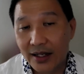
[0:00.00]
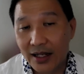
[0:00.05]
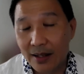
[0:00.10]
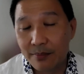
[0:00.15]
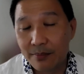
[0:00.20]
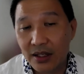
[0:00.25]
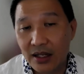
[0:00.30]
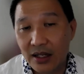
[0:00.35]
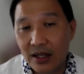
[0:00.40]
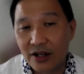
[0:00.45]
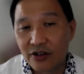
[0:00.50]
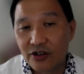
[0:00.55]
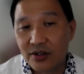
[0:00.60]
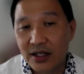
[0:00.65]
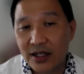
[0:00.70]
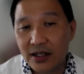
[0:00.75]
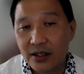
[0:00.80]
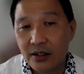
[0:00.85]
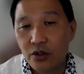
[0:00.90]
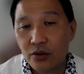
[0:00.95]
can be
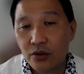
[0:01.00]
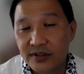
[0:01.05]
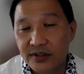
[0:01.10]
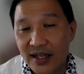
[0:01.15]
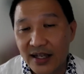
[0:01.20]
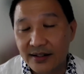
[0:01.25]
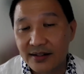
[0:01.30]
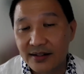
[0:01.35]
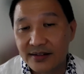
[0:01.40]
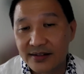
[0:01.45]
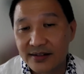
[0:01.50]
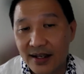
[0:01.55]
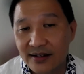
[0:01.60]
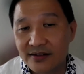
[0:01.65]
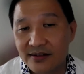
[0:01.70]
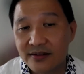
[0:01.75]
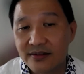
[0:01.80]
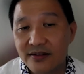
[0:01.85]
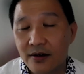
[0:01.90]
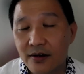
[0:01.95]
actually used at the
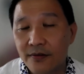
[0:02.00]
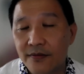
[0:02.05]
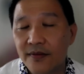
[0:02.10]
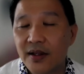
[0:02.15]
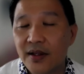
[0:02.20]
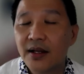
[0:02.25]
sites itself.